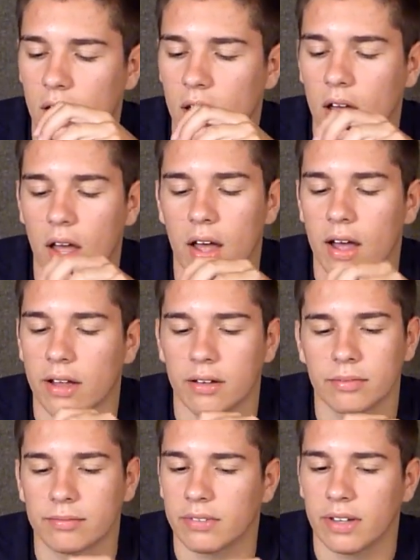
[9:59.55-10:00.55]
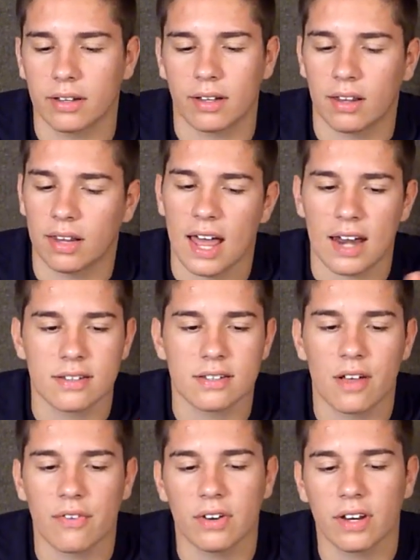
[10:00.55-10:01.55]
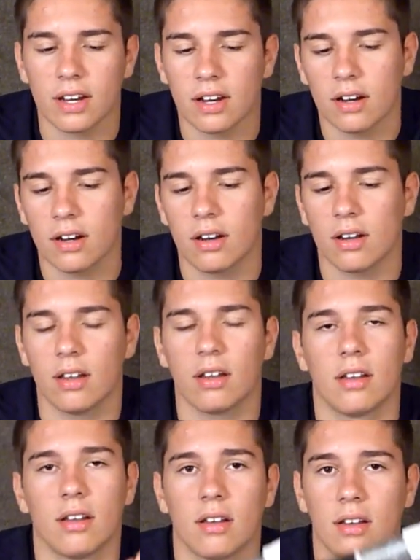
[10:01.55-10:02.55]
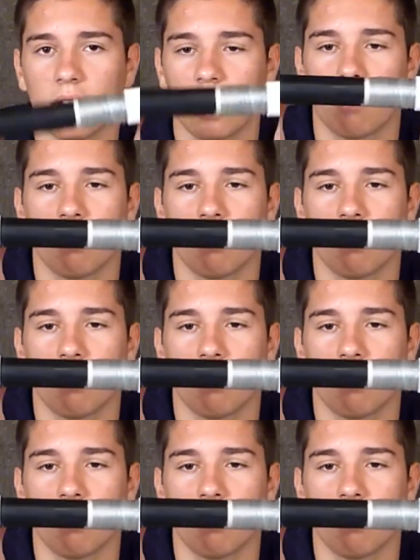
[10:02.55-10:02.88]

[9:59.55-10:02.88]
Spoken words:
A lot of stuff in here. In a